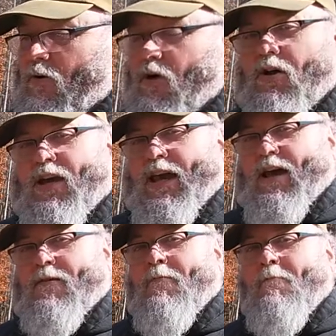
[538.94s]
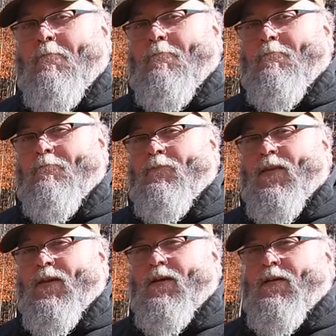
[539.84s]
oil can
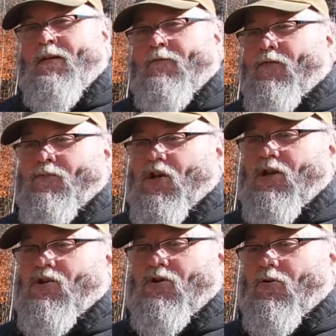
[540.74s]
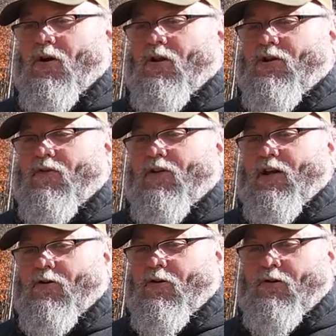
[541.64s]
from changing your oil in your
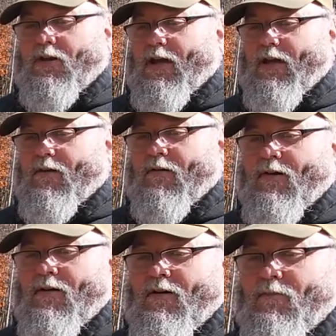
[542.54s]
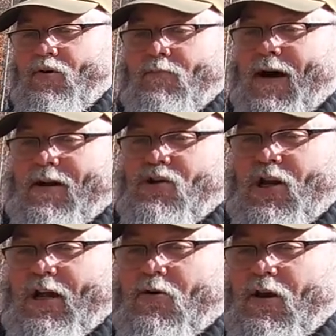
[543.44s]
vehicle and put bar and
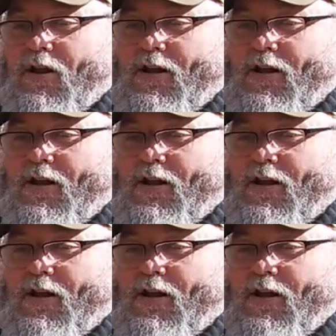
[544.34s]
chain oil